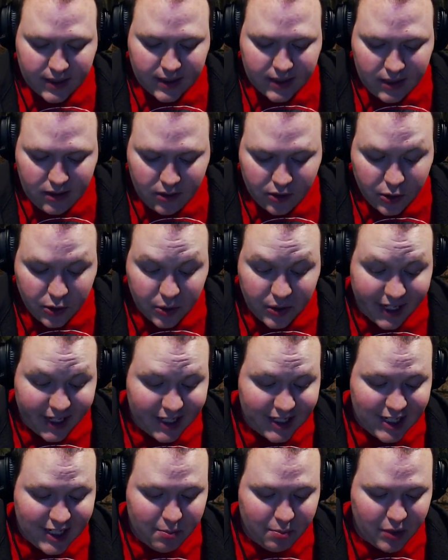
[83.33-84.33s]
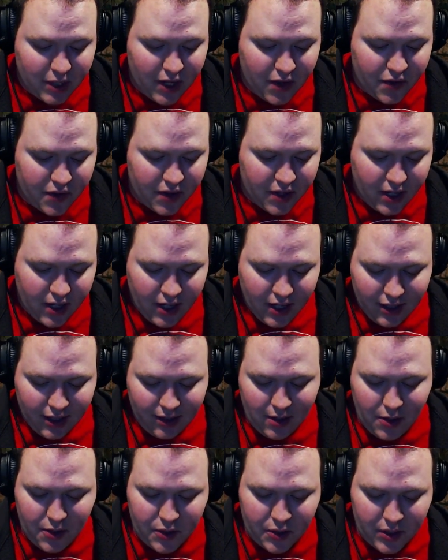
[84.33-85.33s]
You take a deep breath,
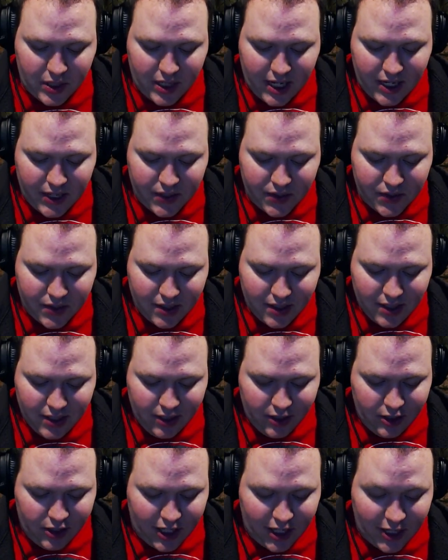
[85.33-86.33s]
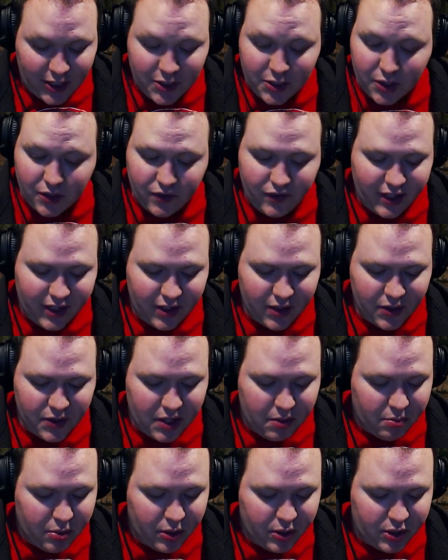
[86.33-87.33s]
close your eyes, cross your fingers, and
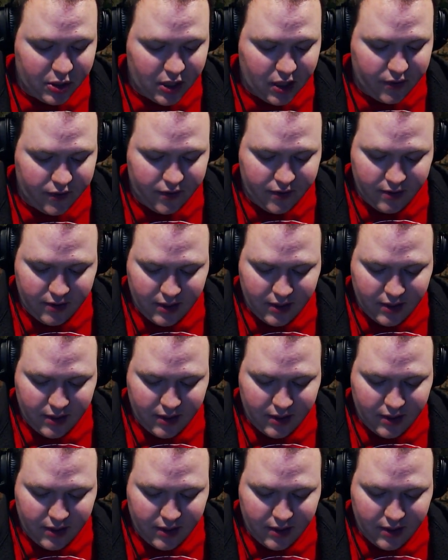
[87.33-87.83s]
push off.